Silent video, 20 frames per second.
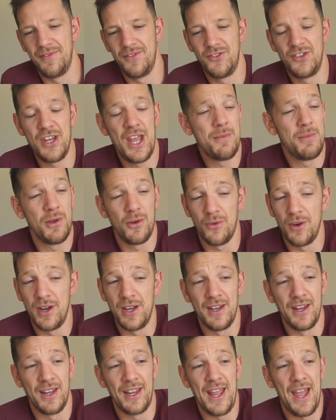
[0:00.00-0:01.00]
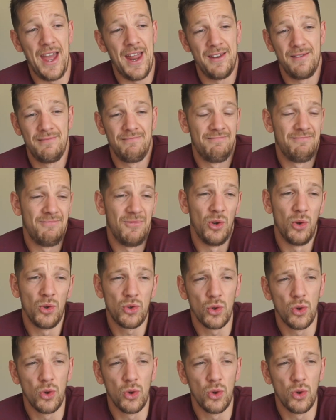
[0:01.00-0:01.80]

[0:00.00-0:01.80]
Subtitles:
Jamie Green again looked